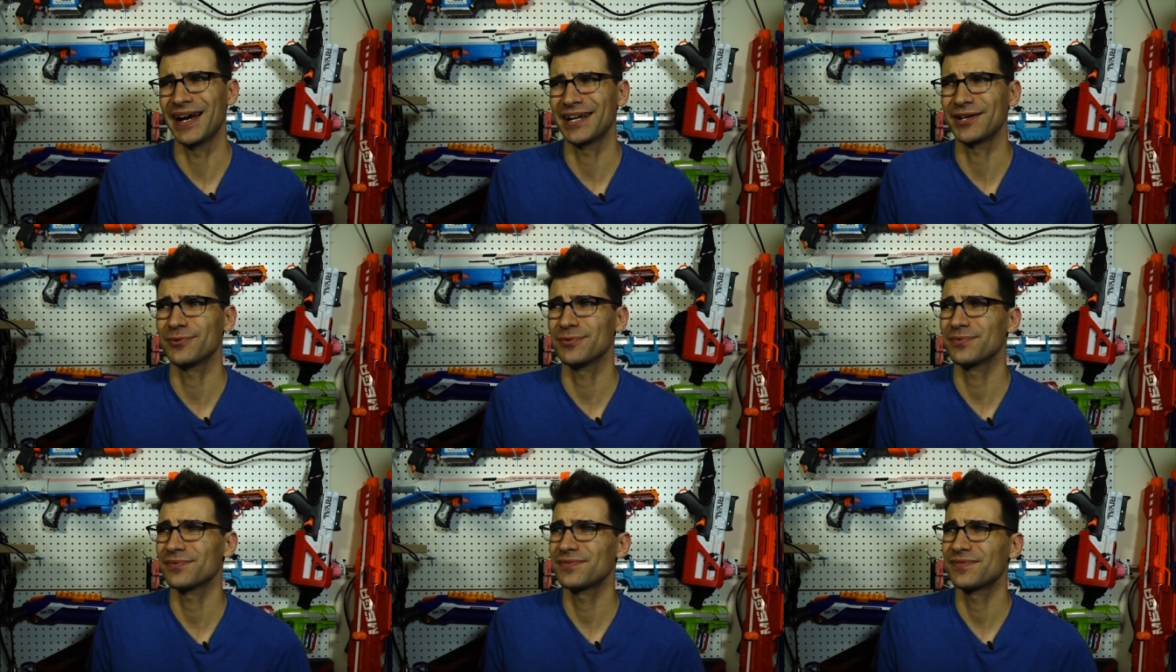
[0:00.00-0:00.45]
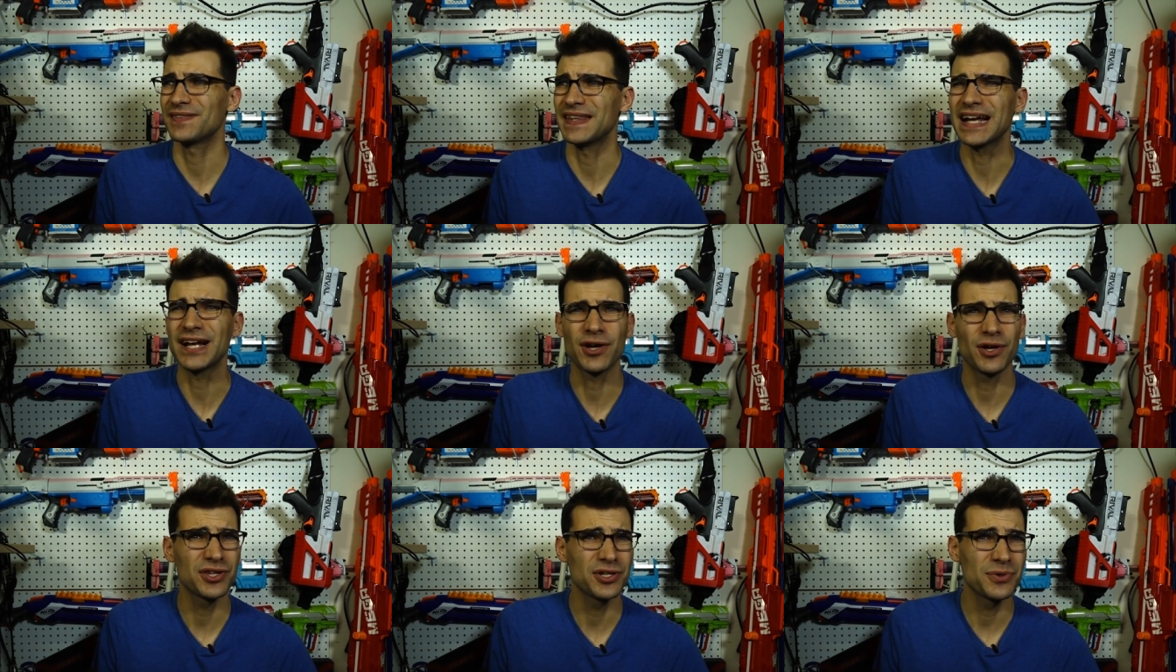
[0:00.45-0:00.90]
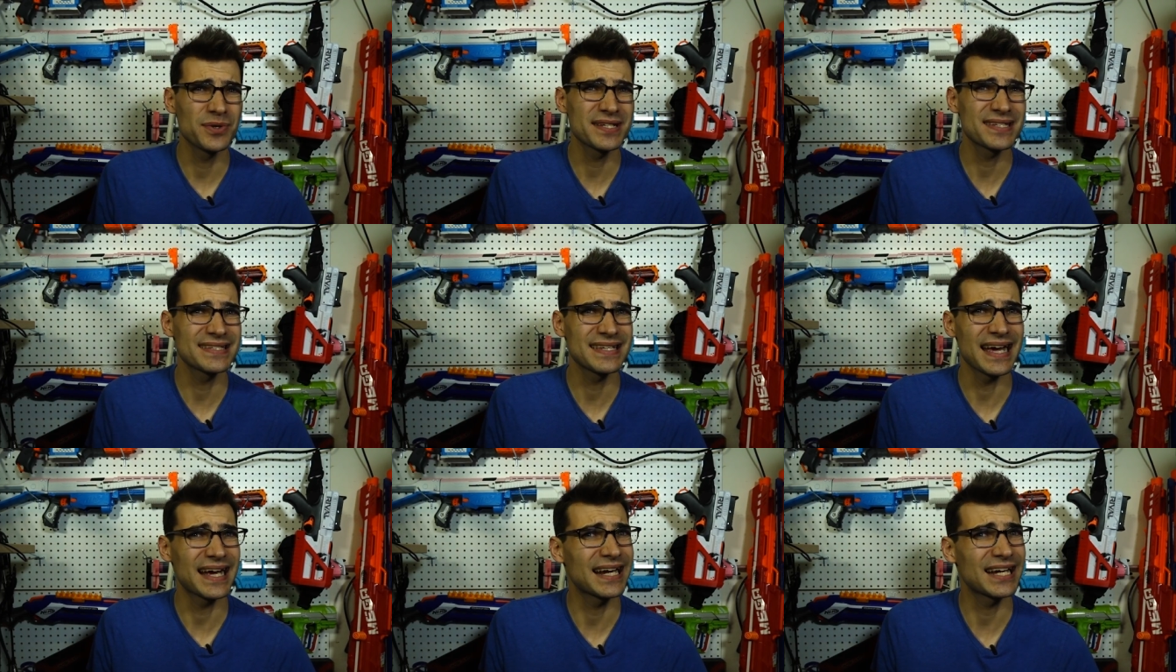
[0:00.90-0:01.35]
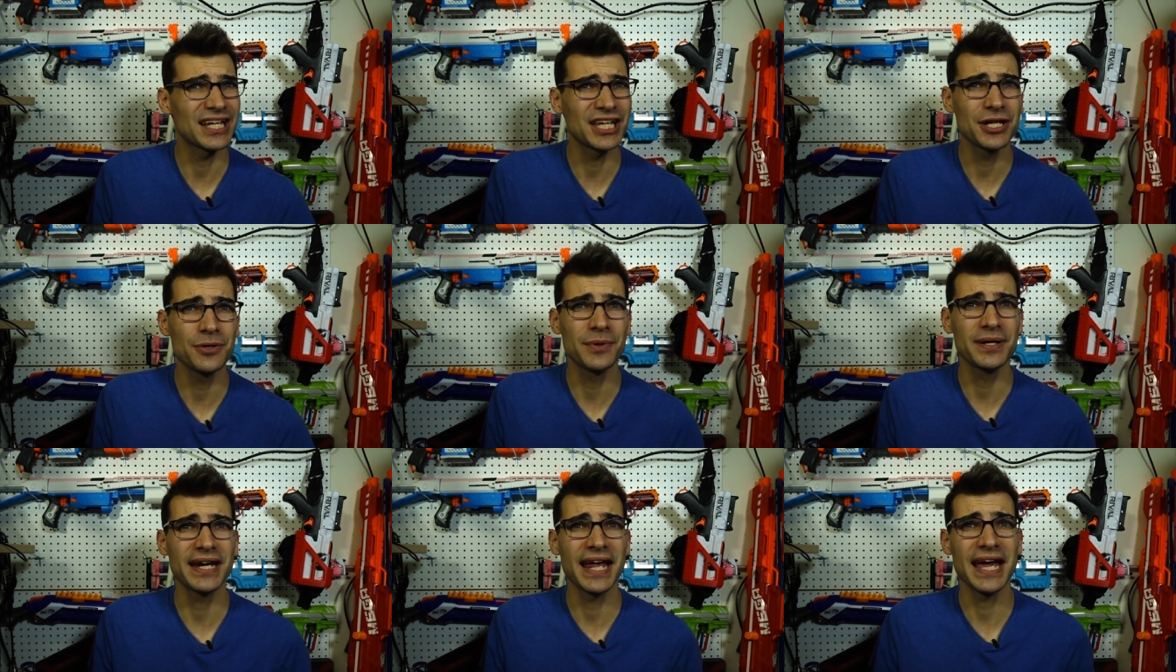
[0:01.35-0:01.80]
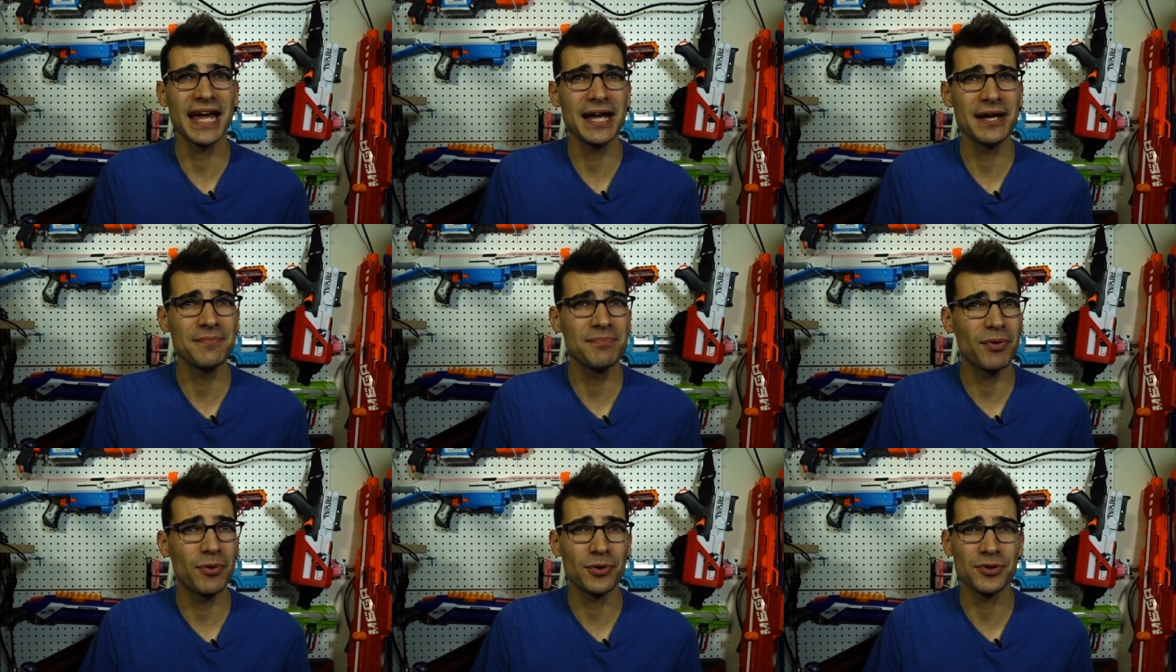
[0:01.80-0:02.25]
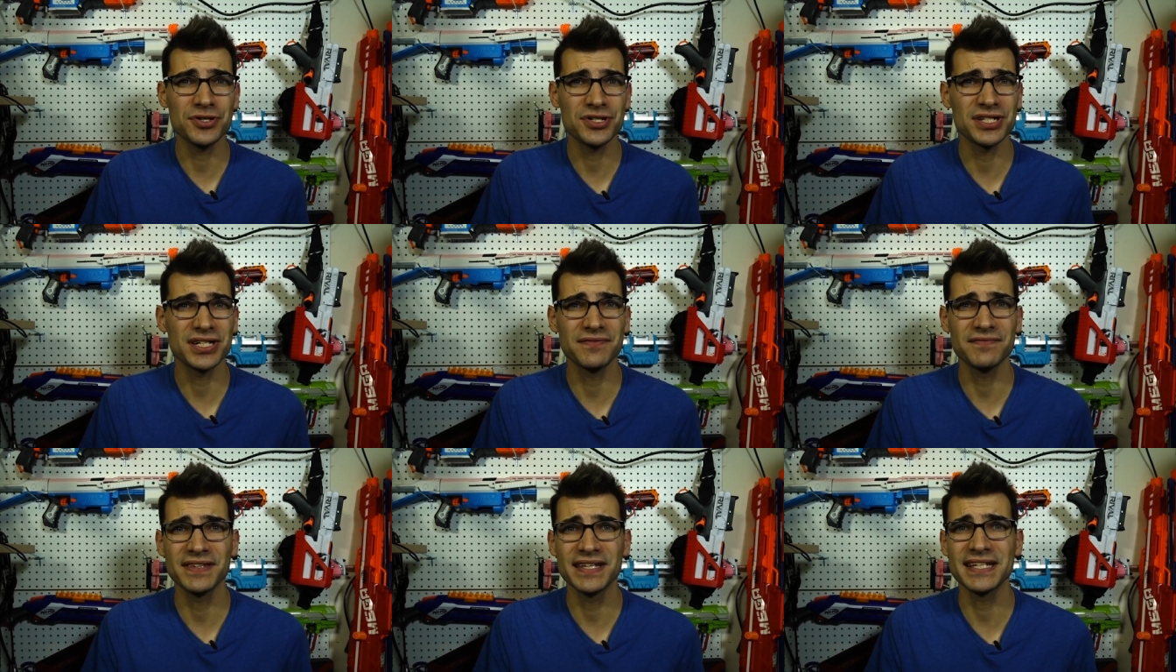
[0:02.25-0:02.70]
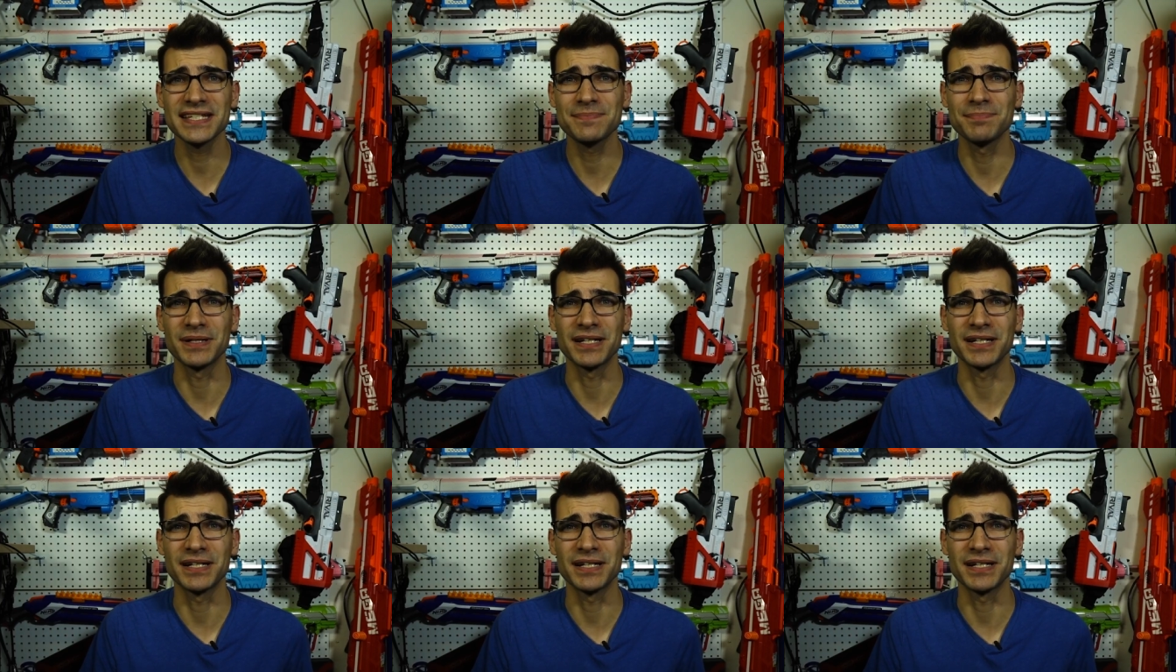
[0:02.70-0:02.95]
I don't think I'll do a second Q&A portion of this,